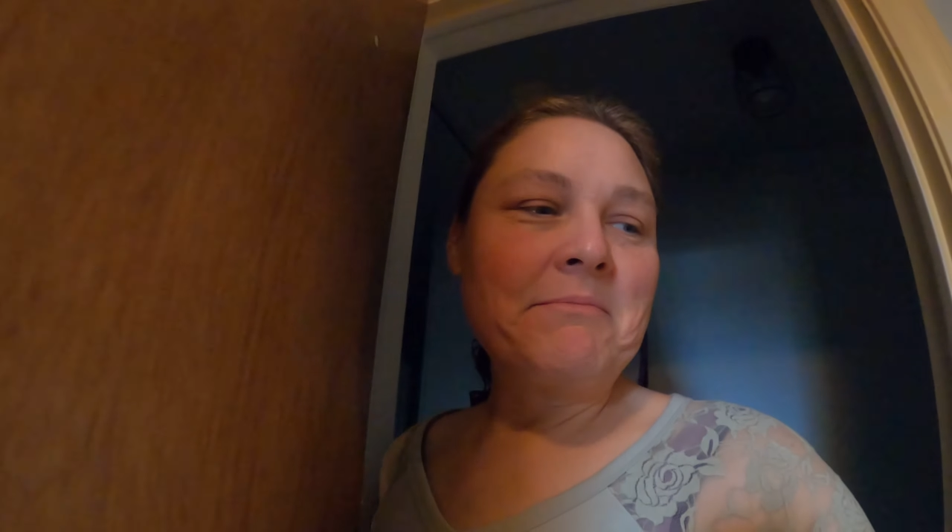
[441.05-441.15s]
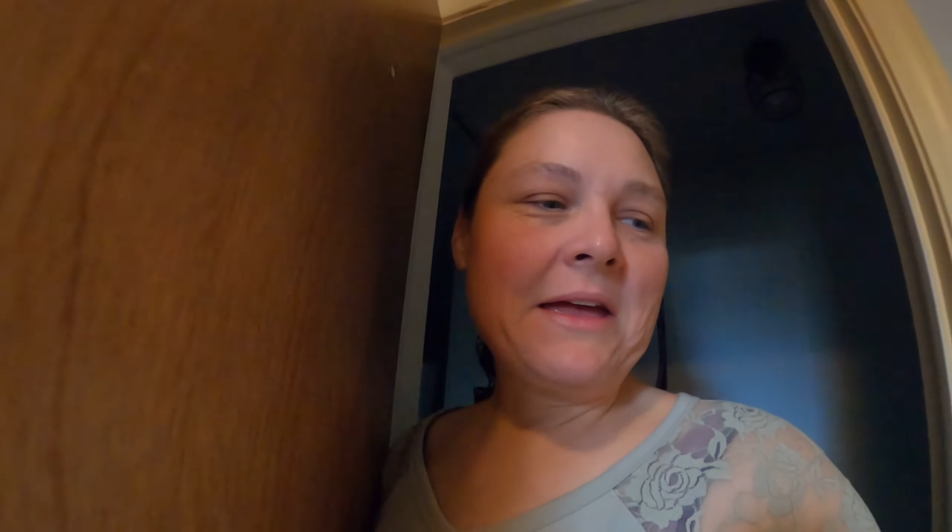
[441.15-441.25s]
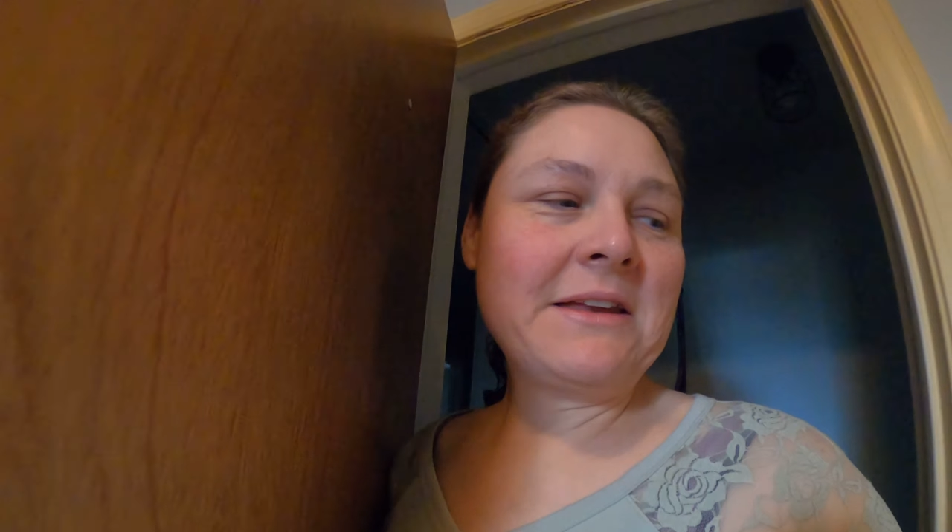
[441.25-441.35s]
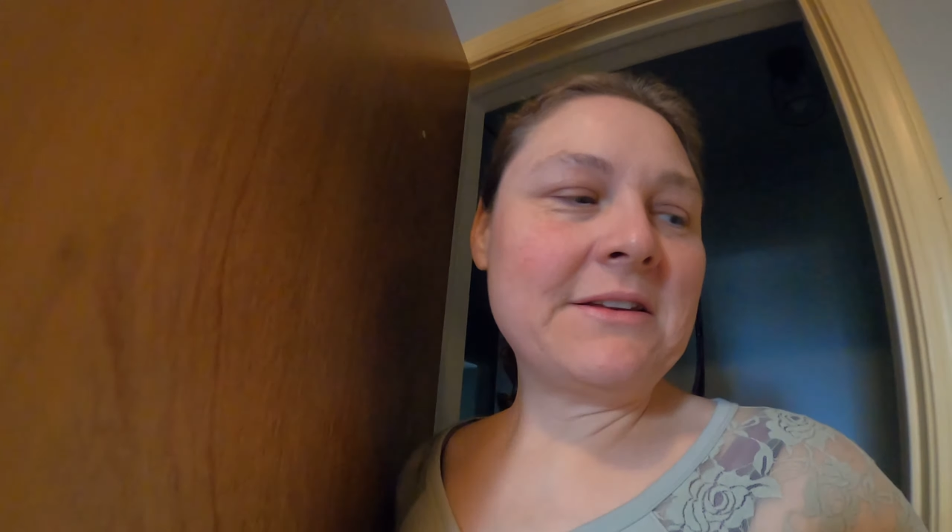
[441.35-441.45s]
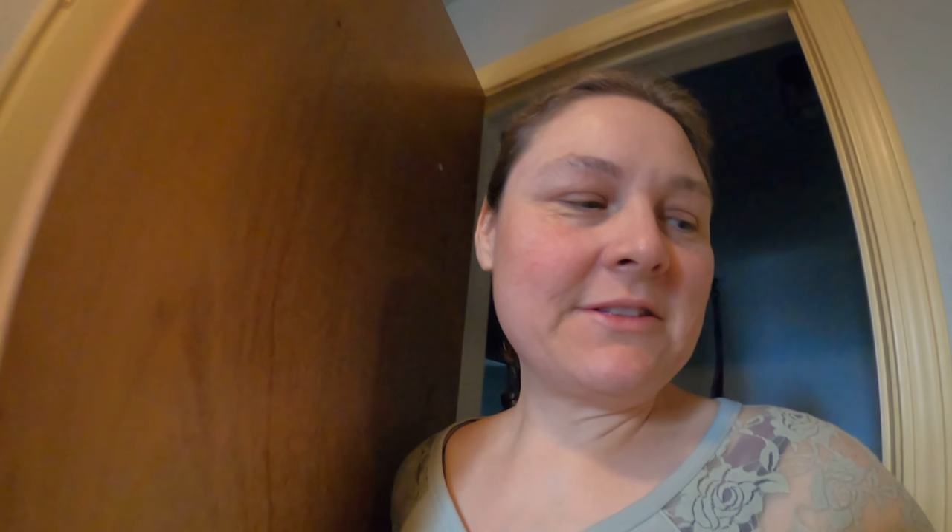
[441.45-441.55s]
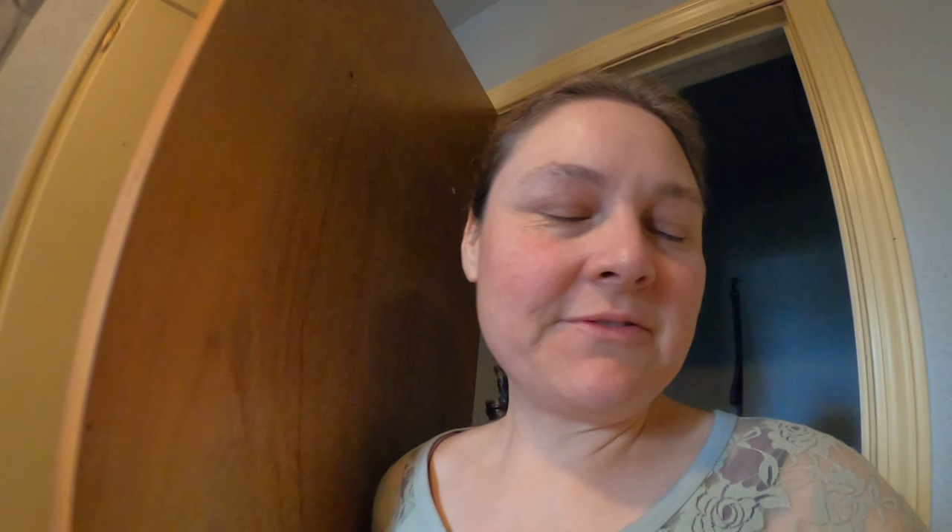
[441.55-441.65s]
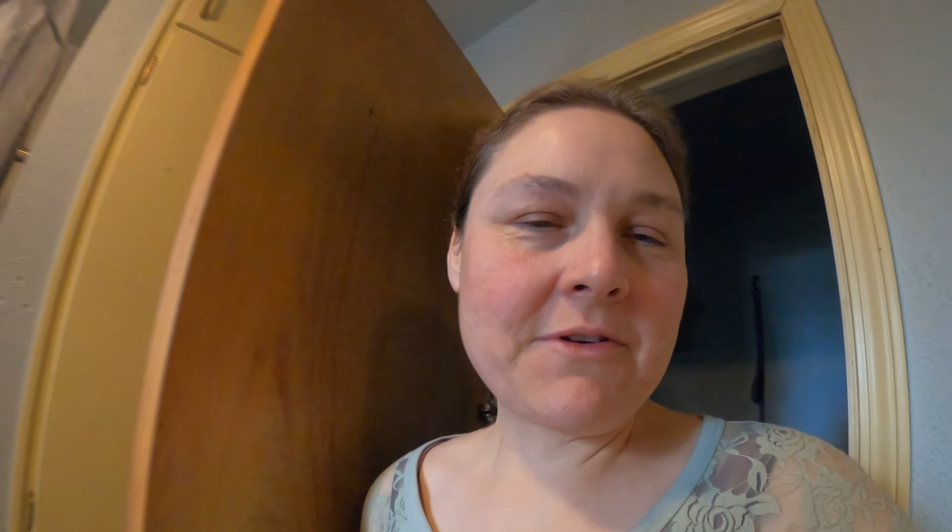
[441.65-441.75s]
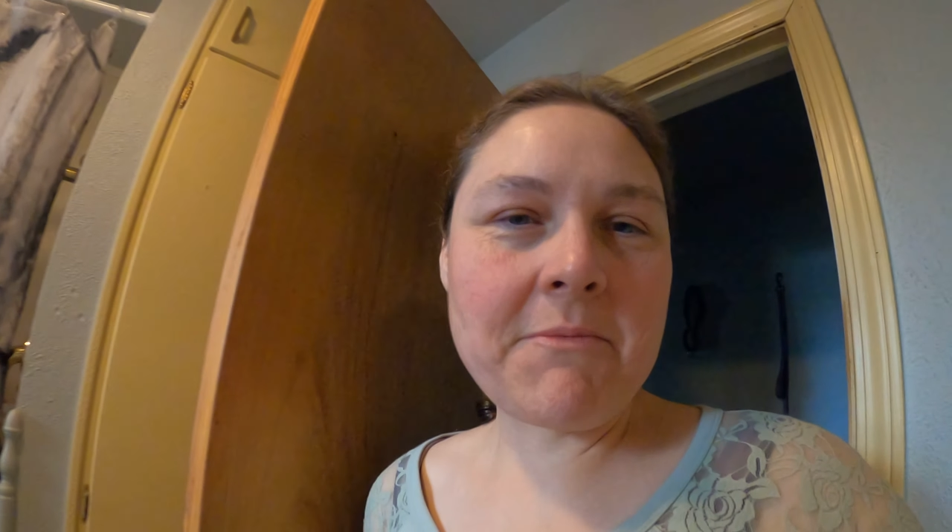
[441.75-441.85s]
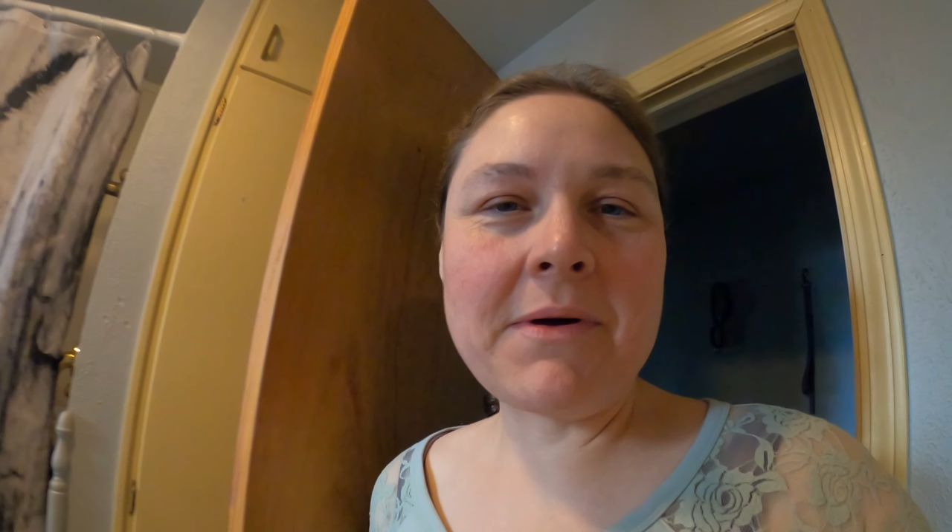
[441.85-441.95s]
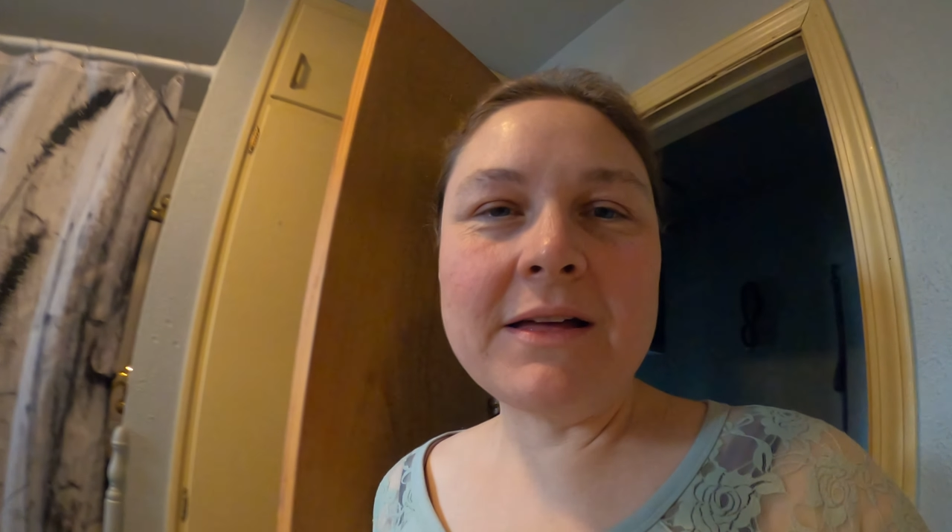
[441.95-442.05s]
maintenance
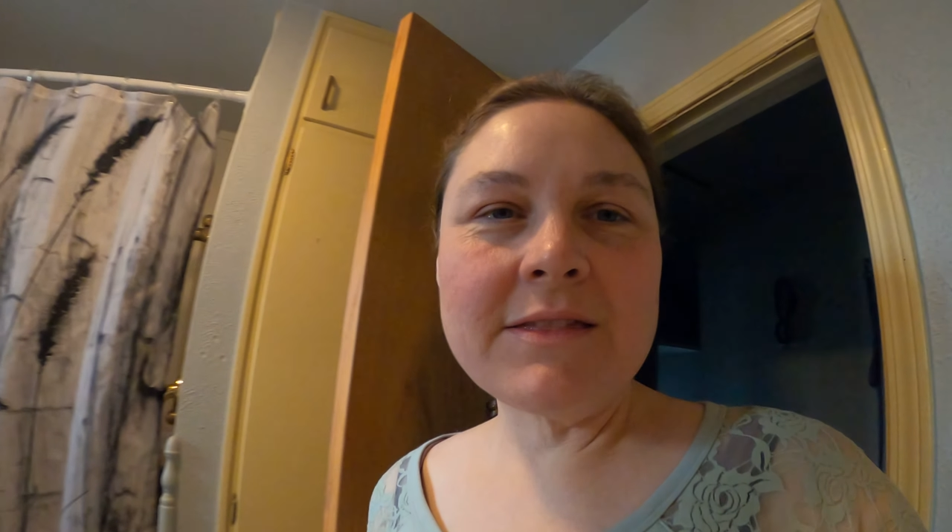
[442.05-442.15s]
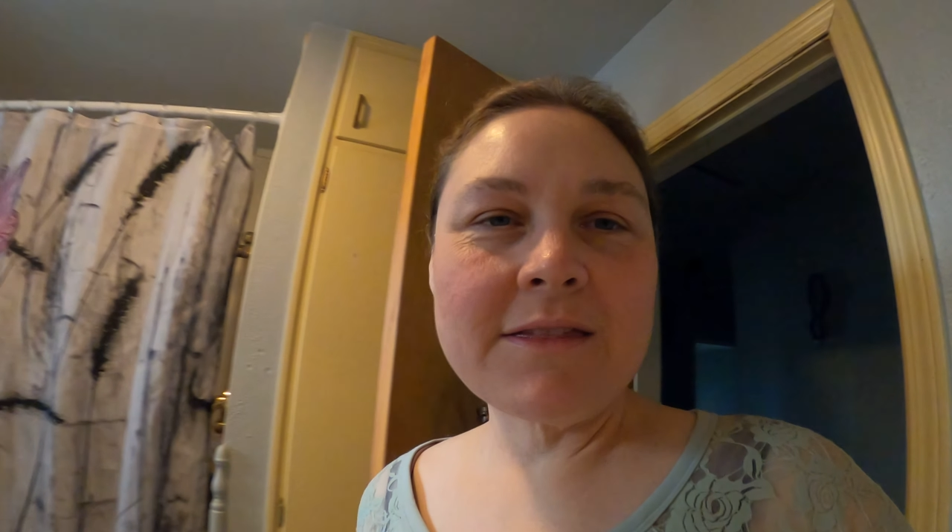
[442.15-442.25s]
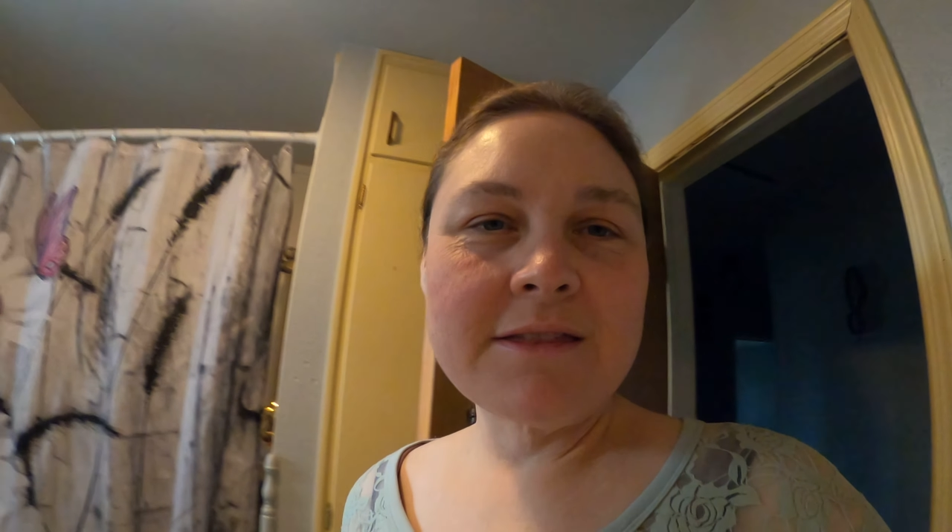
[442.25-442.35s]
for a month,